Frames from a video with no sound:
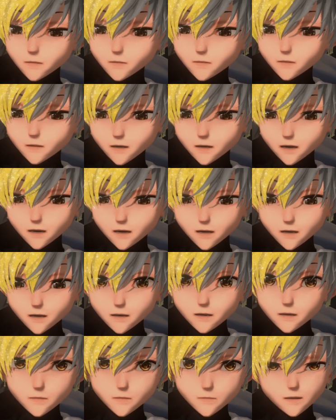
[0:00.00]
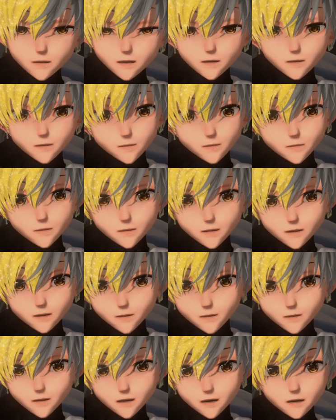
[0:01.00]
VSF
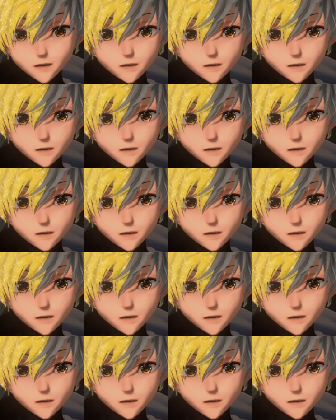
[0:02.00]
SDK.